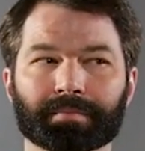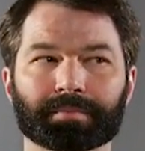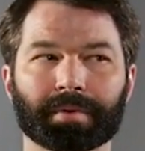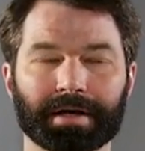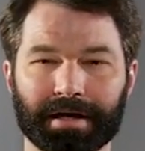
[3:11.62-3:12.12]

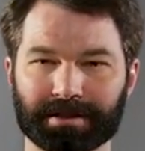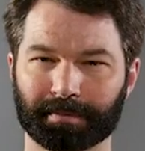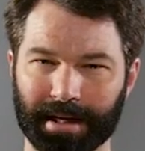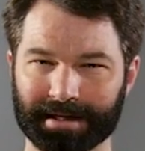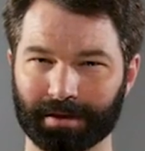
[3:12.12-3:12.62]
But as a
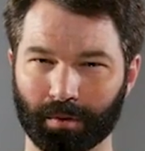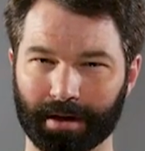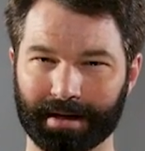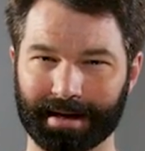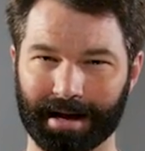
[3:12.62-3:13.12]
blanket
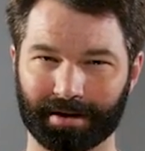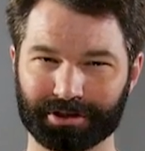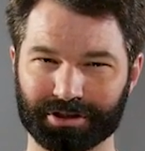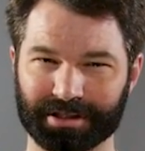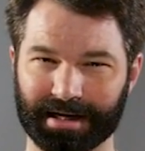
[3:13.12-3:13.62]
way, I'll
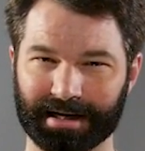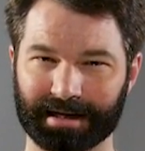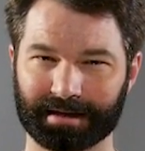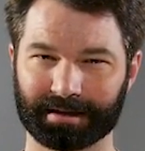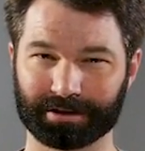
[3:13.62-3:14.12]
just
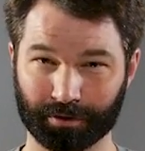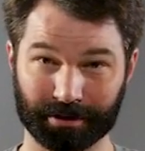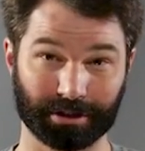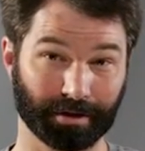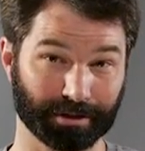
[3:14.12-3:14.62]
say, until the
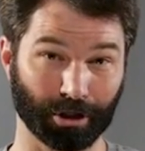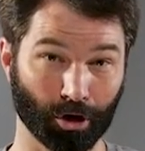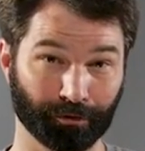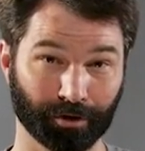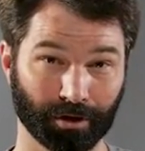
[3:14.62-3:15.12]
series is
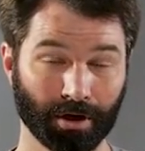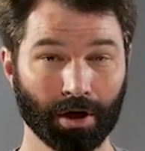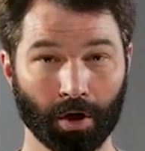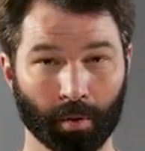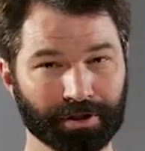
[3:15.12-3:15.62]
over,
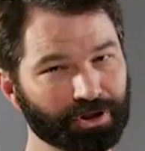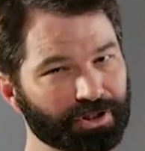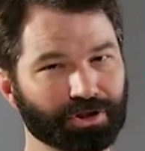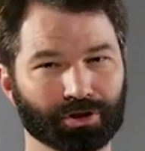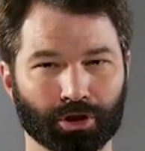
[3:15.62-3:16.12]
we should
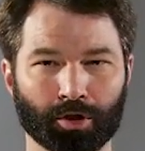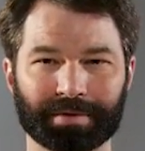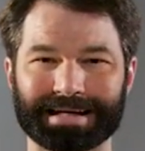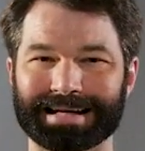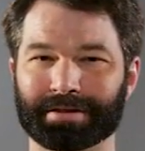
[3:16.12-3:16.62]
just assume
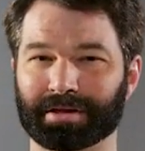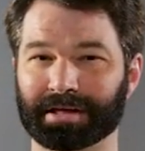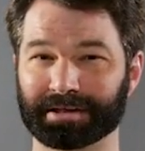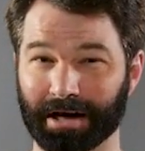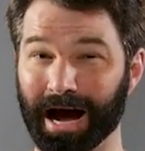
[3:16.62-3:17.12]
that
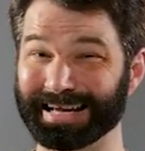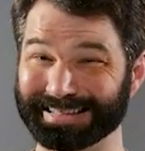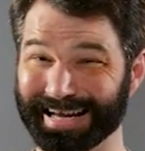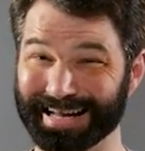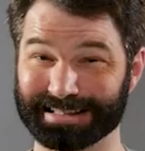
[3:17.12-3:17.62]
anything not
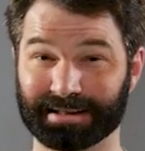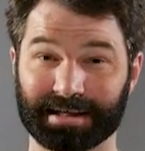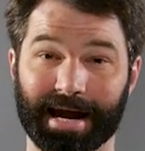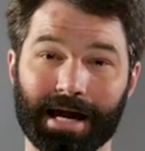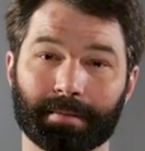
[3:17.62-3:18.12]
yet in
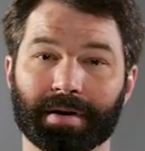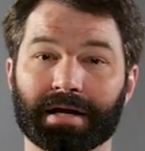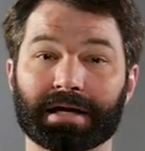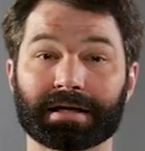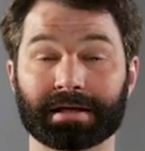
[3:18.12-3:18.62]
the anime
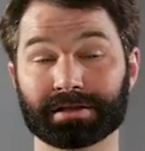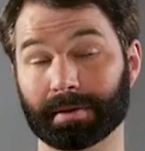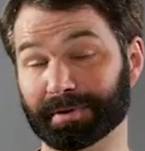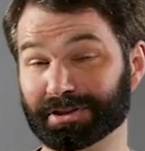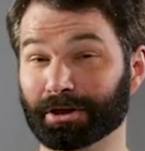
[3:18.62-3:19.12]
is
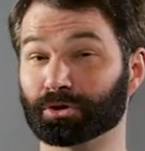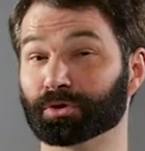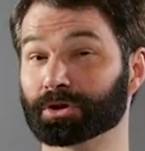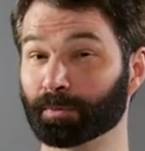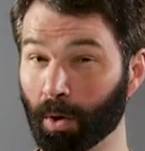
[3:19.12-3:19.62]
a potential
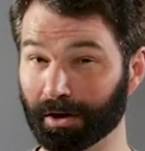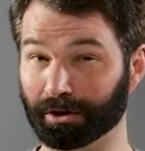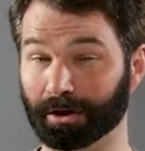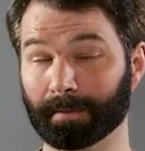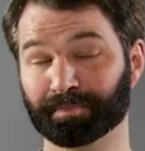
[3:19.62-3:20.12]

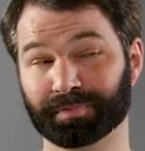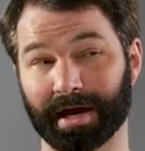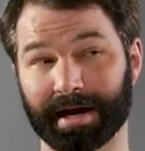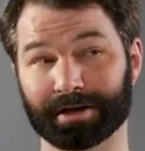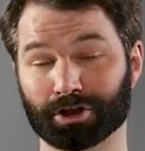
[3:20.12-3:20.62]
spoiler
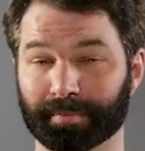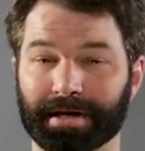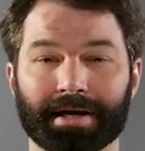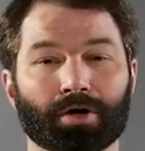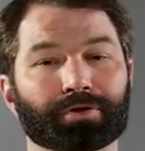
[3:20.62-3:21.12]
and should be
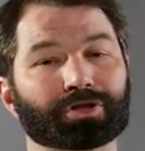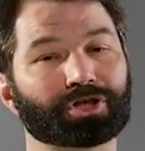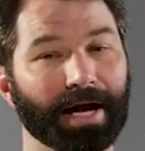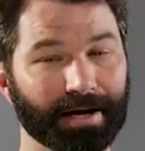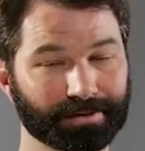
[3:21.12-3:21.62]
held in
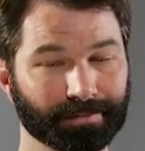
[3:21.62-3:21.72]
check.